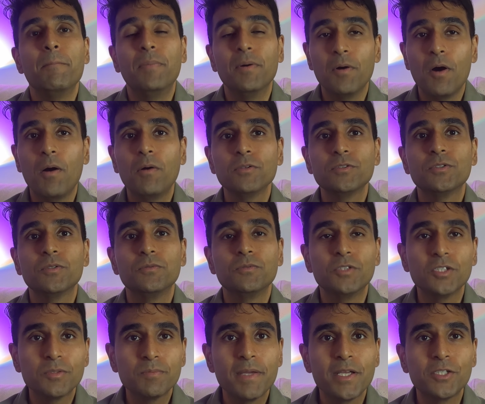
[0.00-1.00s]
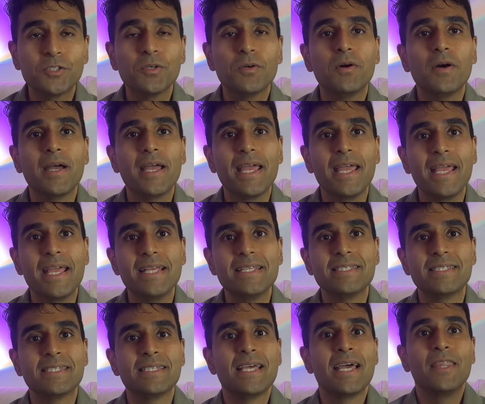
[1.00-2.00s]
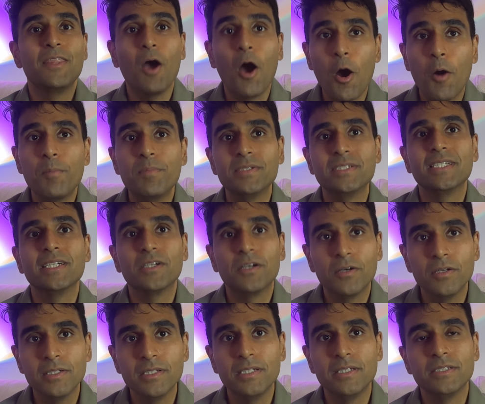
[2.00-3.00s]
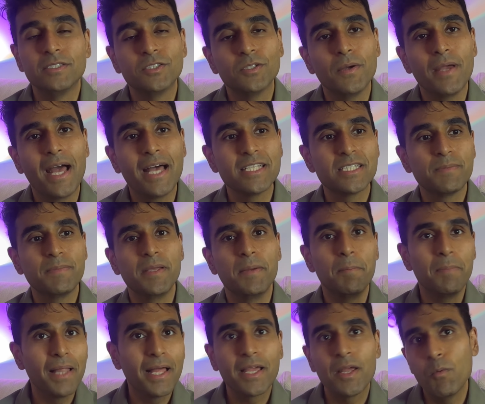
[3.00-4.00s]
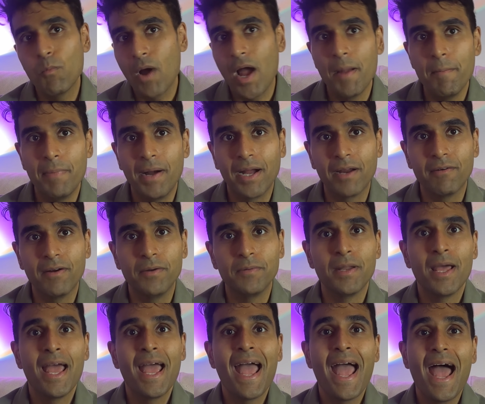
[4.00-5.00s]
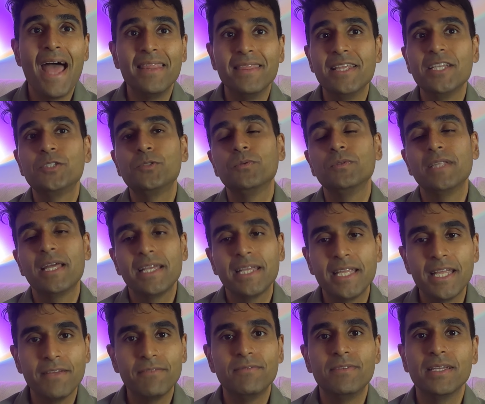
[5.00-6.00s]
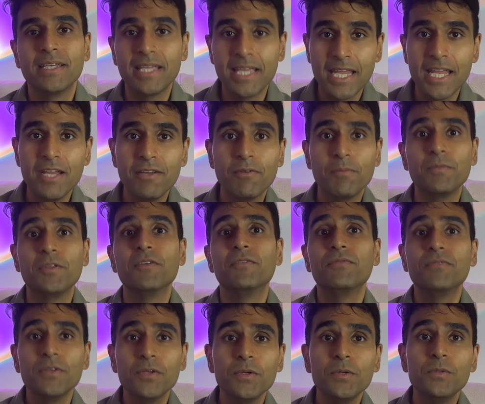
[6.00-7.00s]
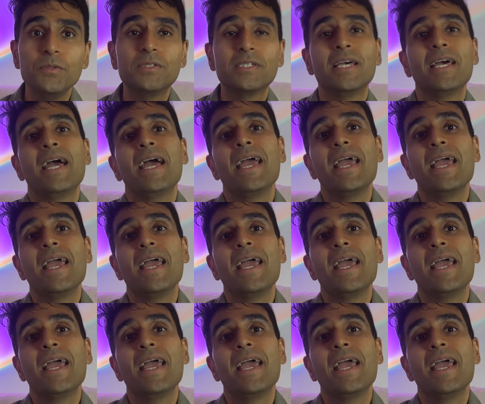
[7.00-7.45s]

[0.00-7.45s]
But also just make sure it is the opposite color, so it has to be a black and white background, and this will then give the Kyurem you fuse